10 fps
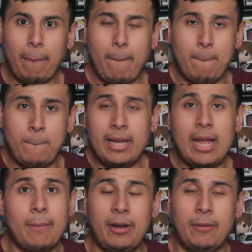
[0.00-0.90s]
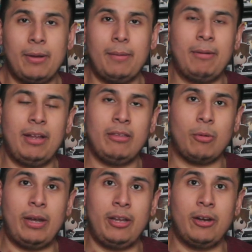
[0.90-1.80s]
But
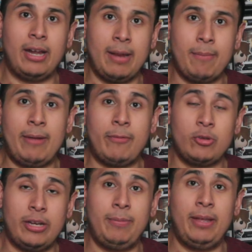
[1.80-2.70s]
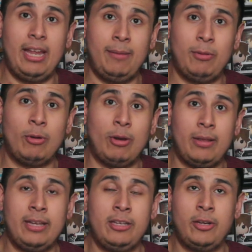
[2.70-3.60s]
either way, you know, again, Bradford's trying to be in between.
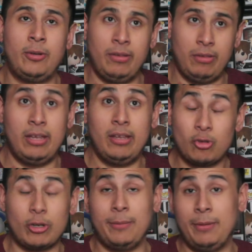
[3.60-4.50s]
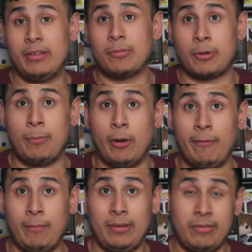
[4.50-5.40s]
We're like, you know, he is trying to be the supportive
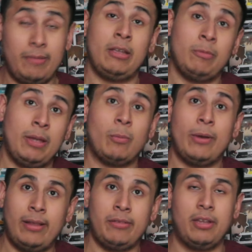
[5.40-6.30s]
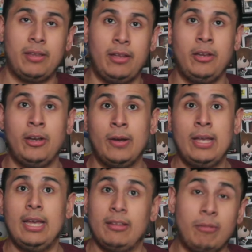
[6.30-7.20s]
boyfriend, but the same thing, he's being realistic that, you know,
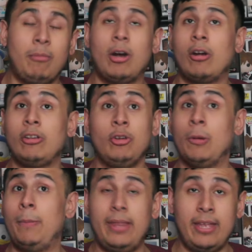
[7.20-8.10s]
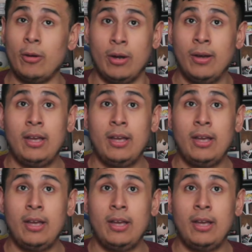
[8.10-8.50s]
tomorrow you could be the hero.